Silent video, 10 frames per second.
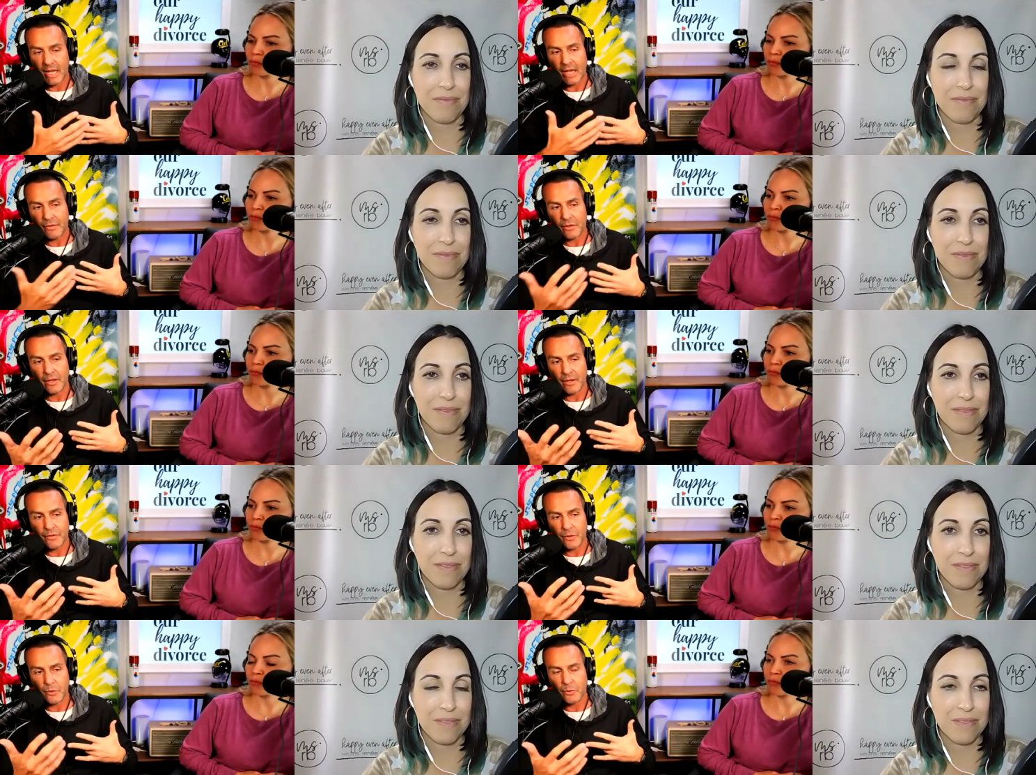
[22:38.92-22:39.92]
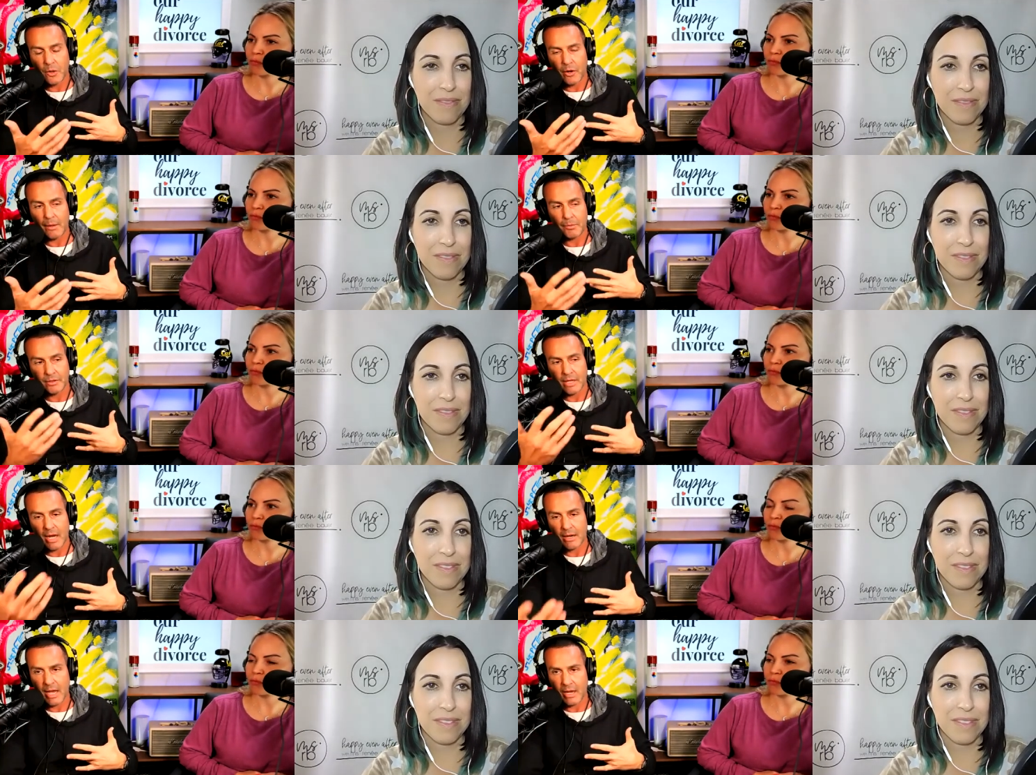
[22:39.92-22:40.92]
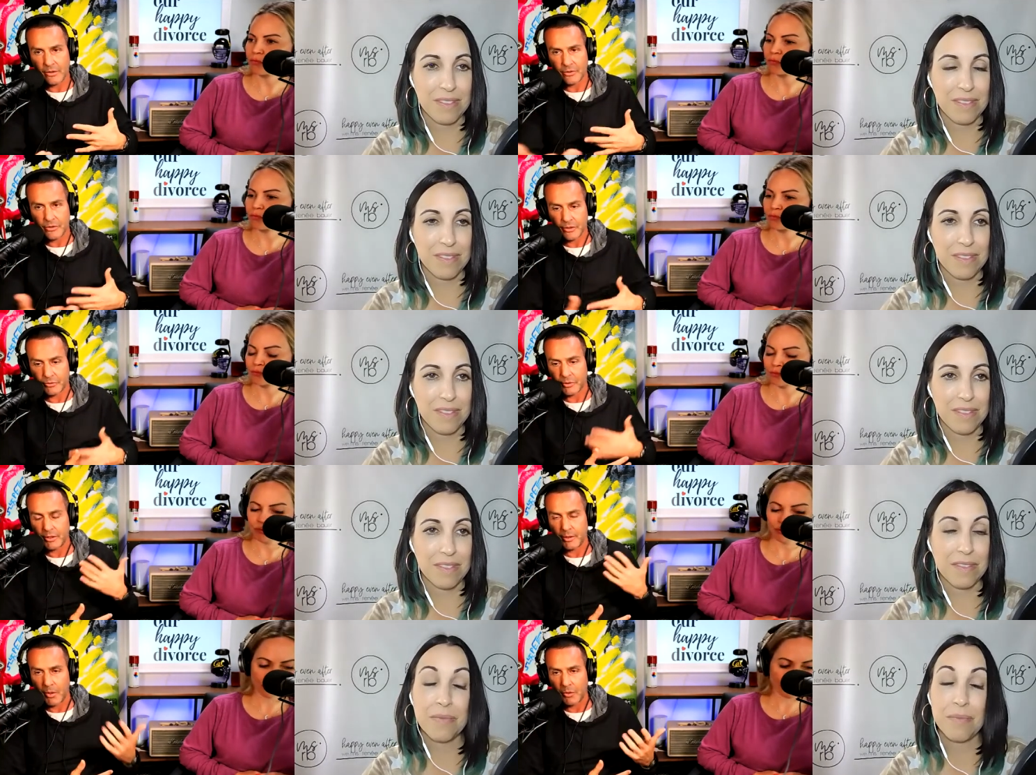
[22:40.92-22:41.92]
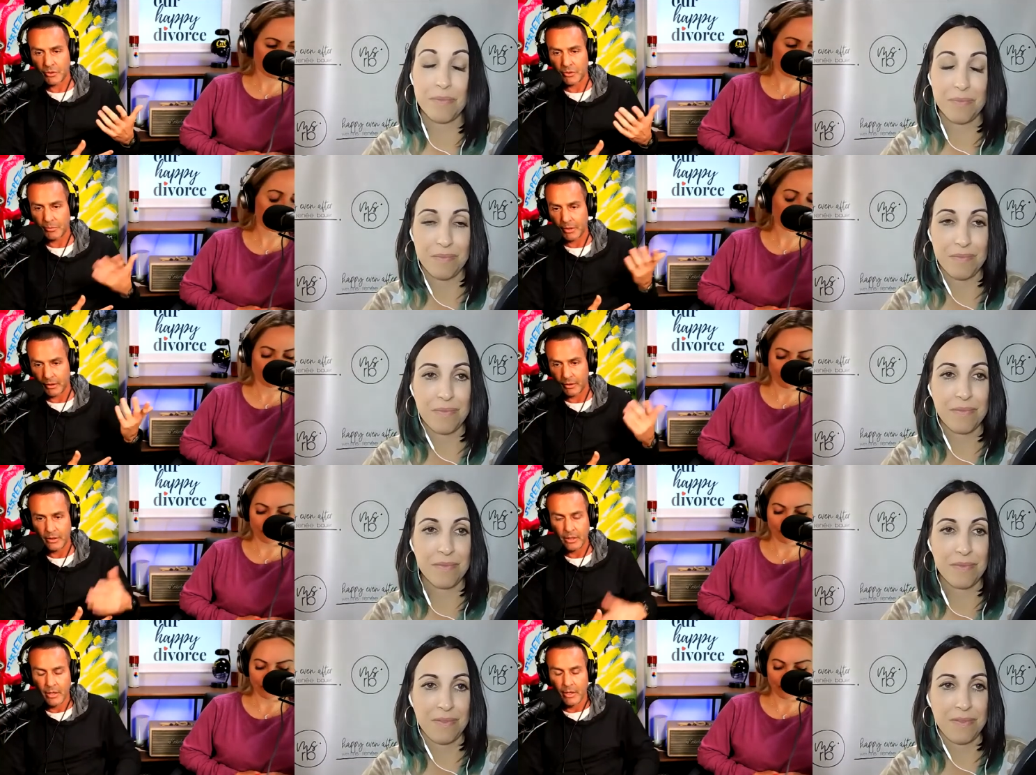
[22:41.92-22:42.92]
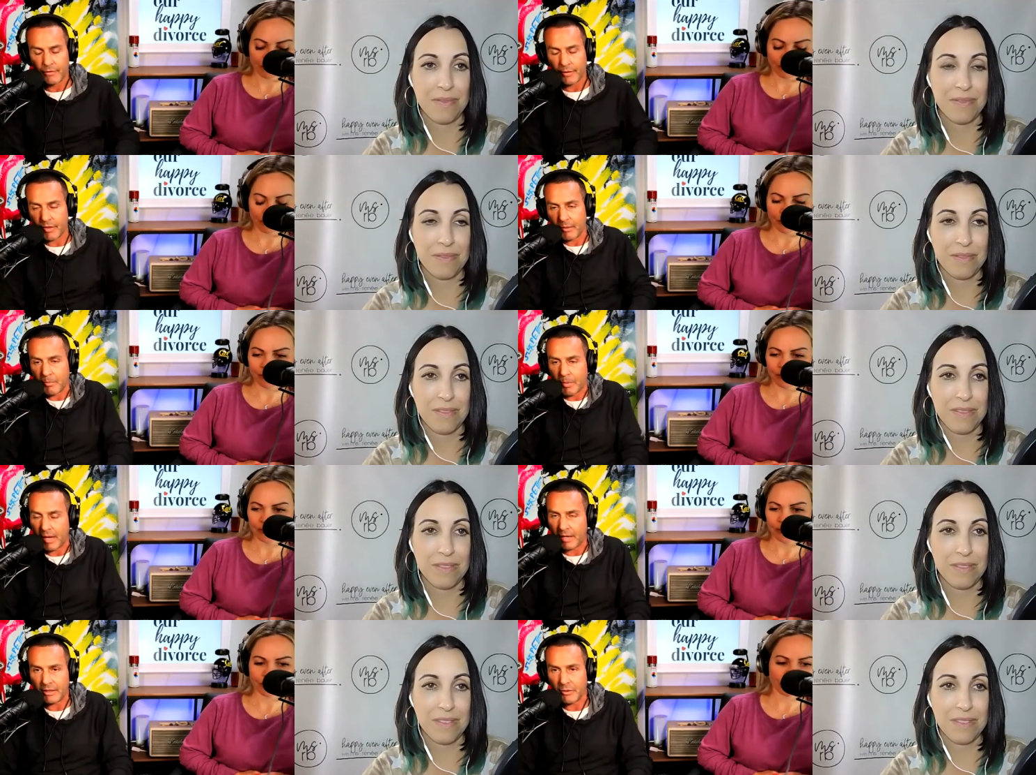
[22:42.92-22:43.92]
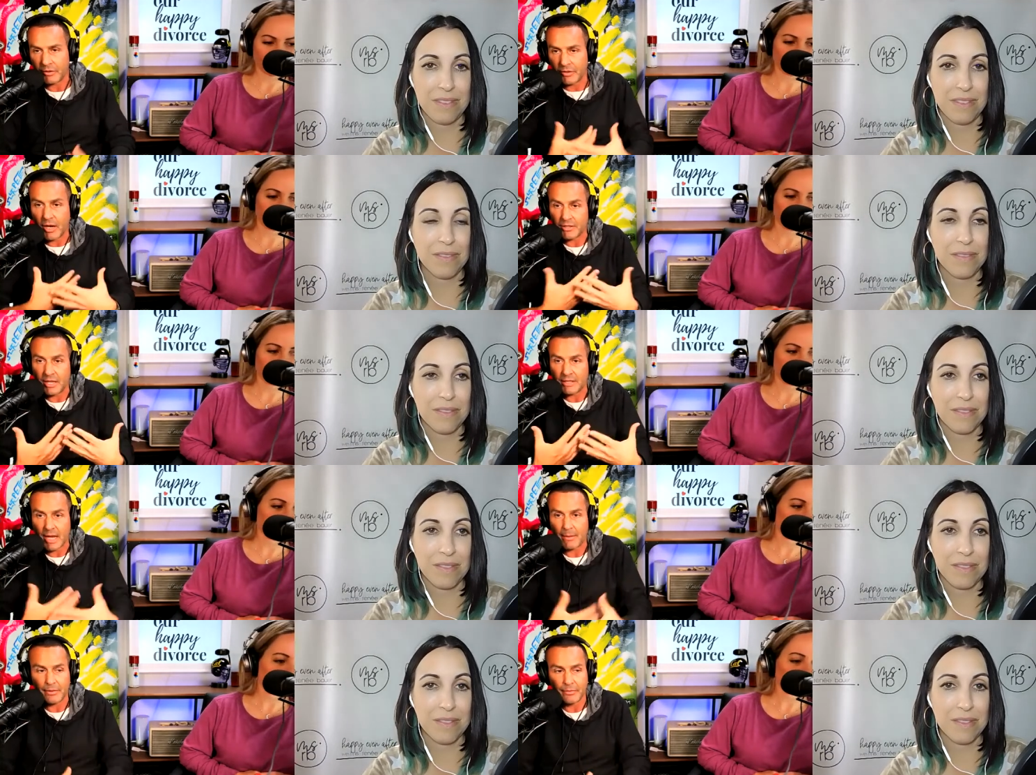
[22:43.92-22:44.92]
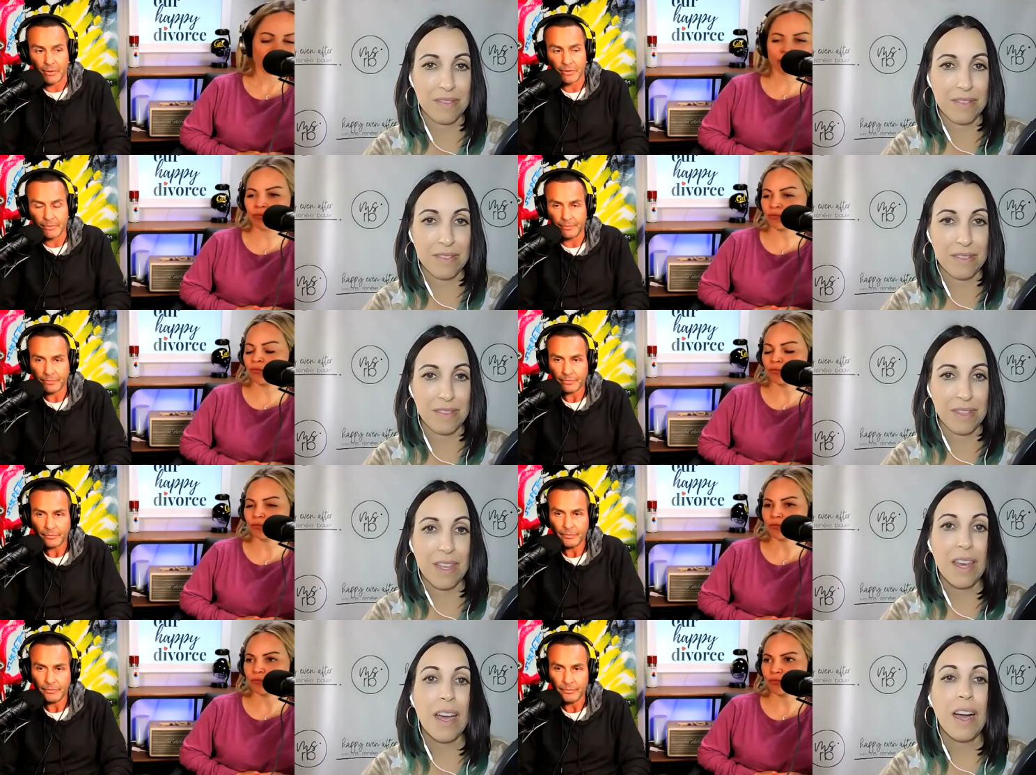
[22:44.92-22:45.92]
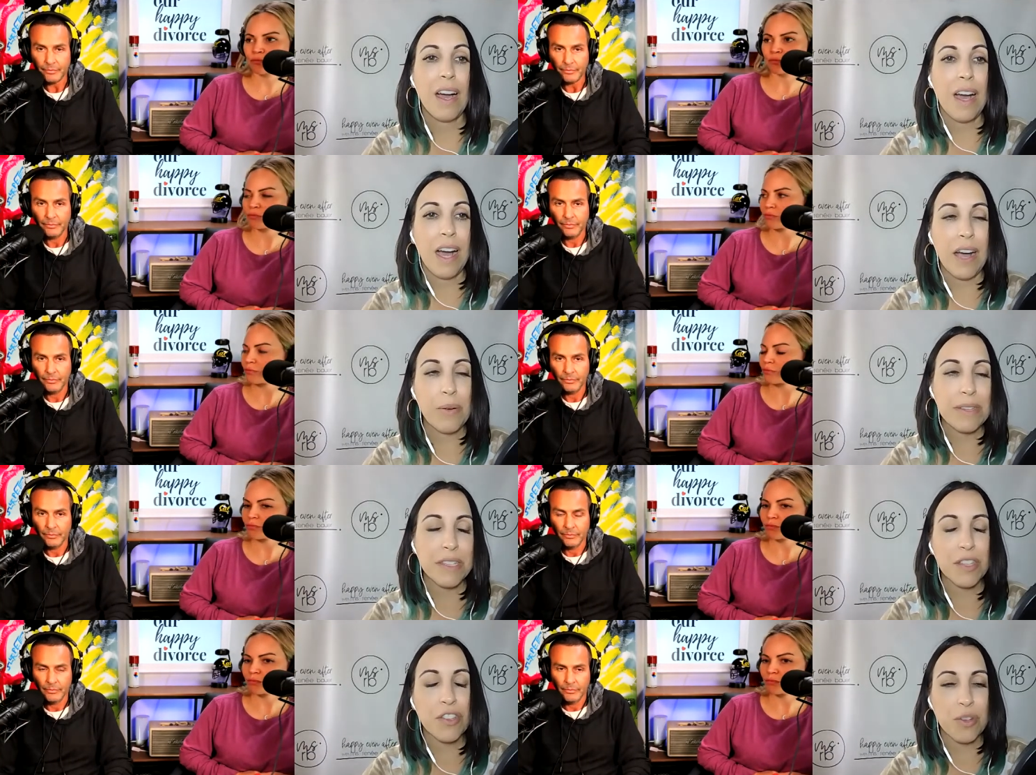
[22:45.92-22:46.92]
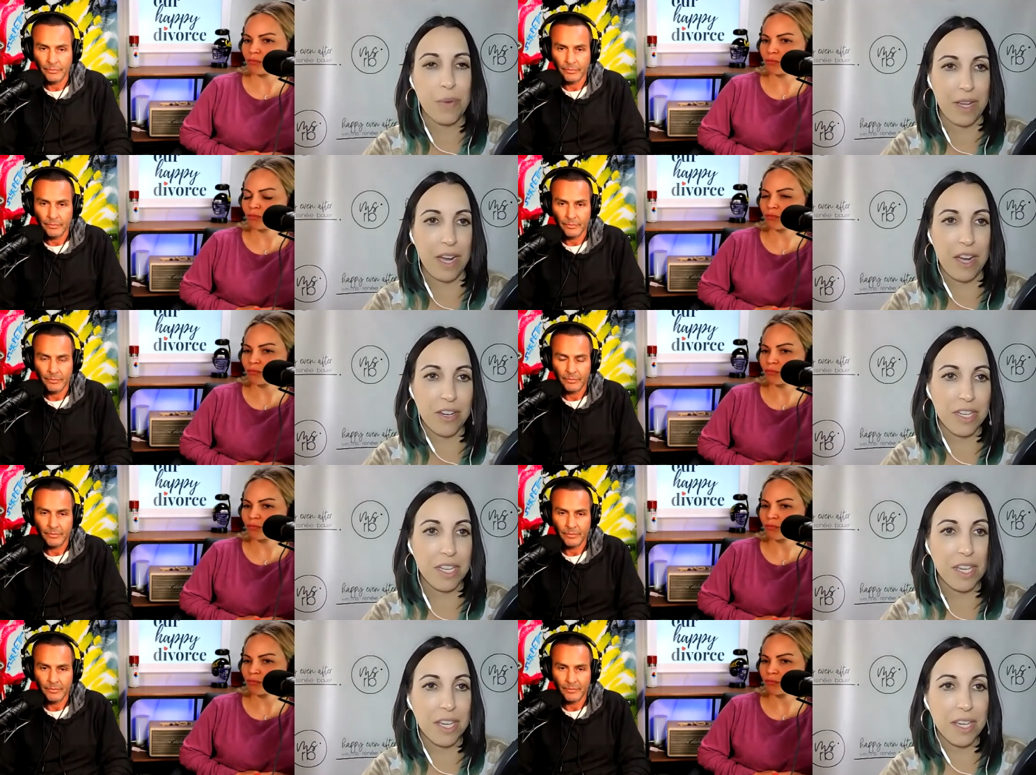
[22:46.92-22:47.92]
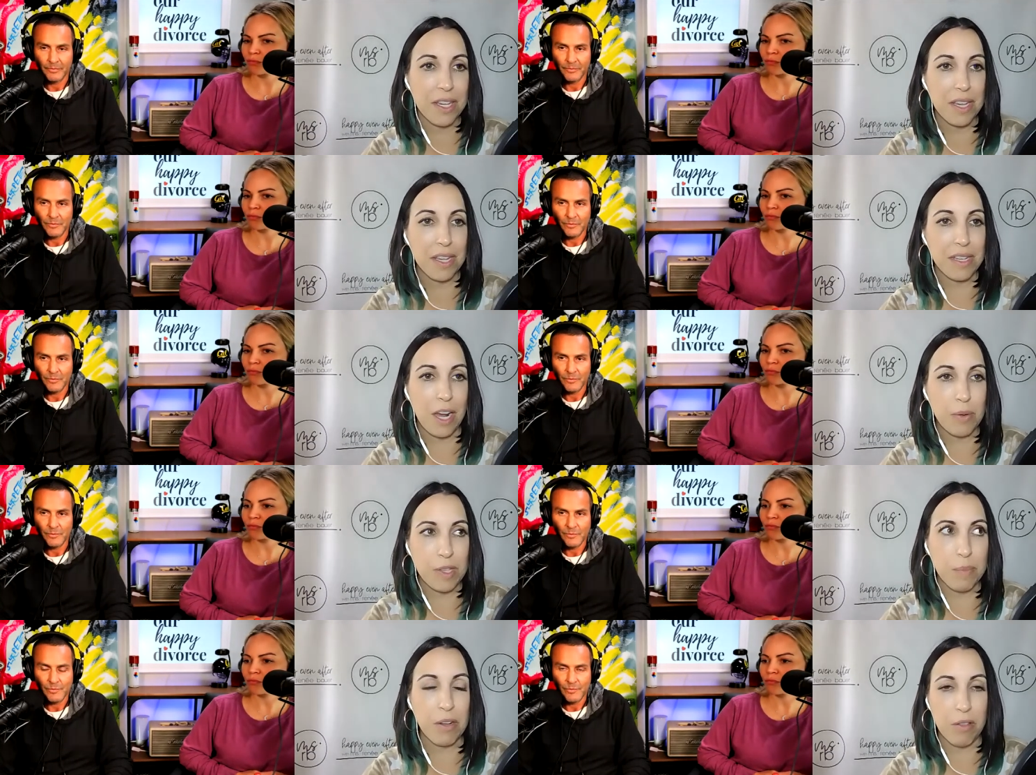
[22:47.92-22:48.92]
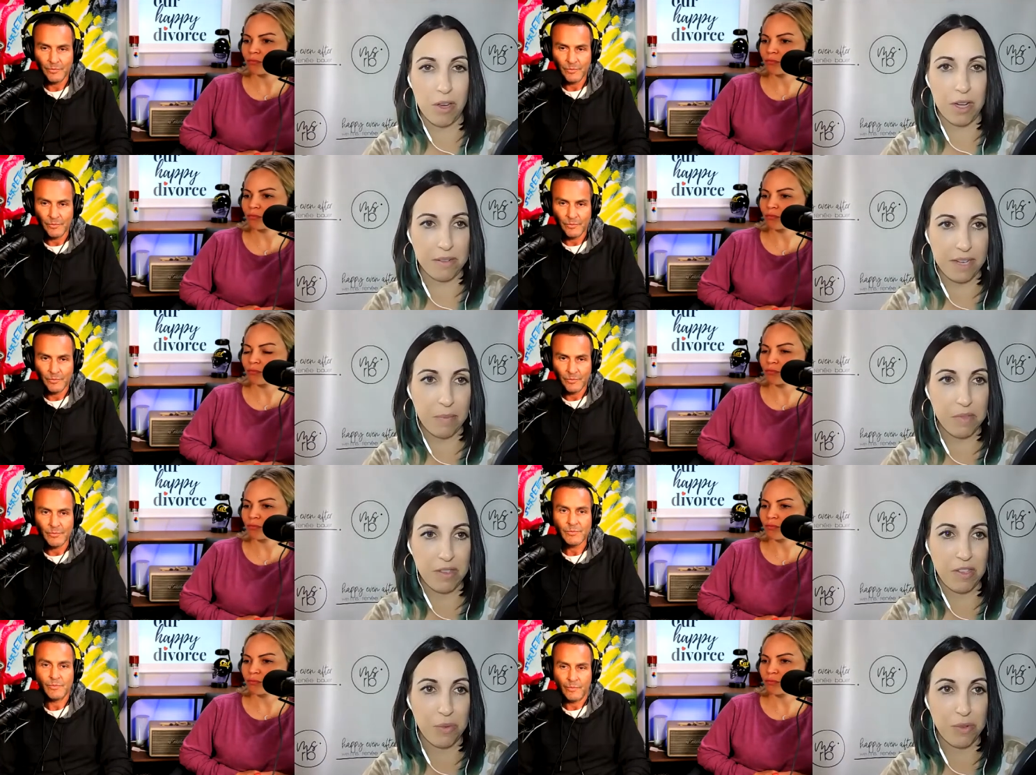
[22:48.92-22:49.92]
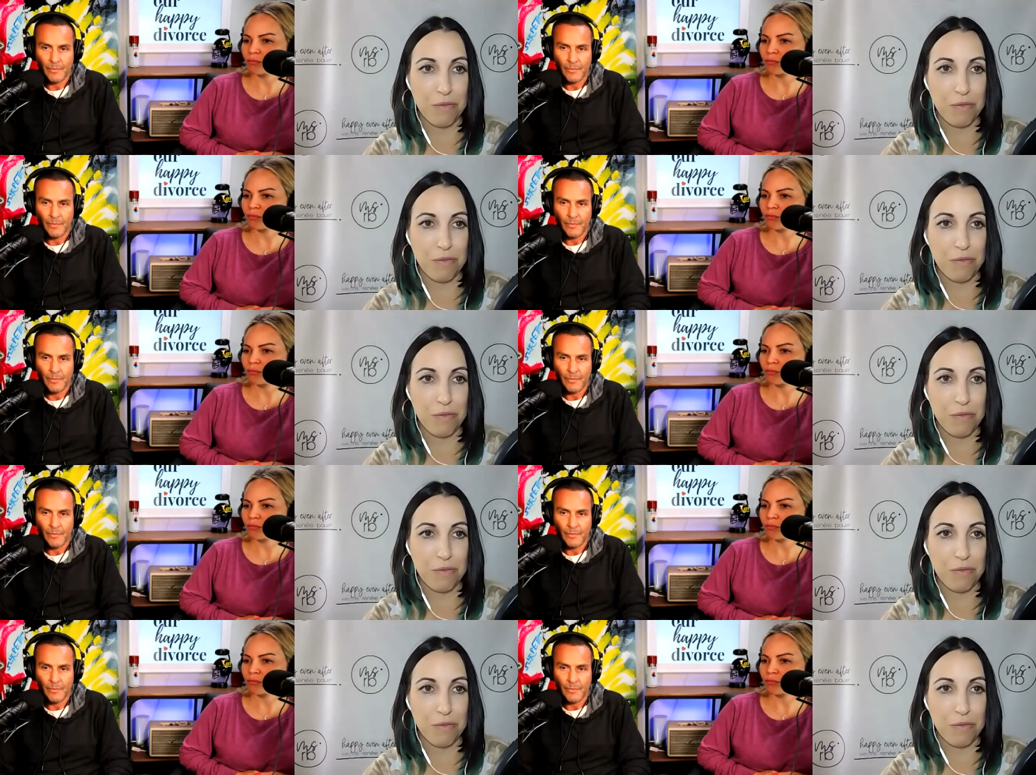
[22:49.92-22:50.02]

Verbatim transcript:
Speaker 1: you if you are able to not hand your children the emotional bill for them to pay you know to us that's a happy divorce
Speaker 2: mm-hmm. How is he doing how did he now it's been a long time since you were